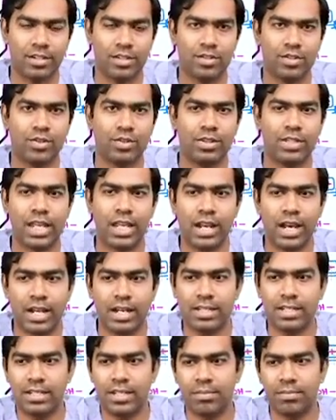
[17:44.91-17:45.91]
So there
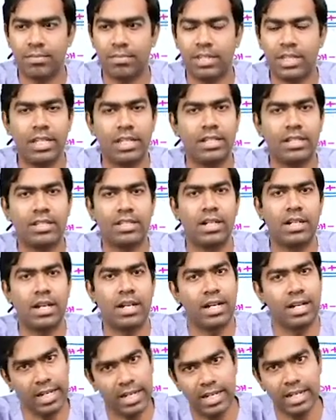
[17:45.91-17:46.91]
are some things that
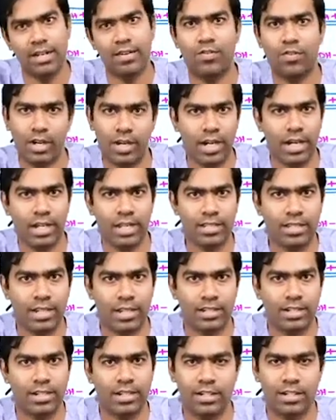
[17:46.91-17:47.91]
are needed for ADH
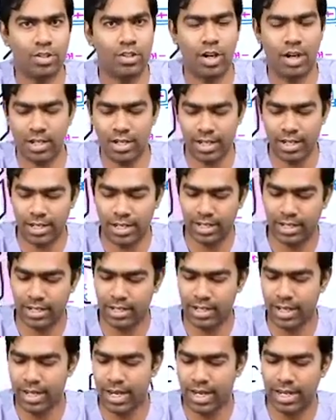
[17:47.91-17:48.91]
action. It's not like
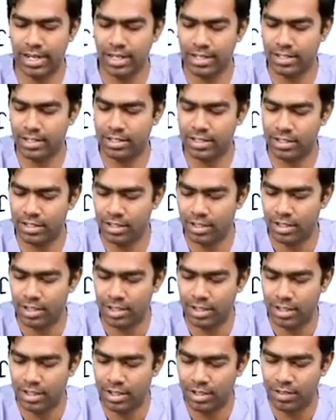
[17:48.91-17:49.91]
ADH
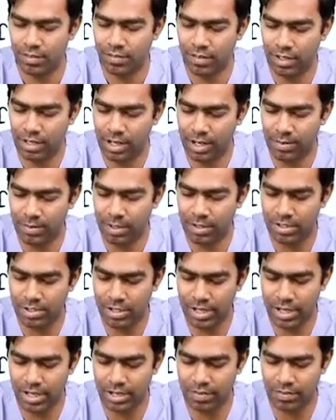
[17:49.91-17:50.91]
will come and
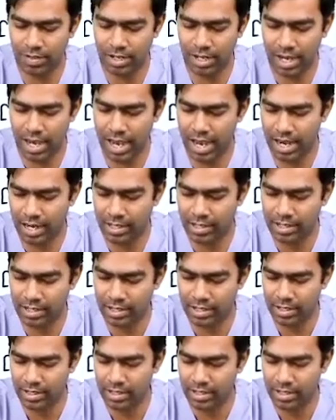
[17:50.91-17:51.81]
straight away act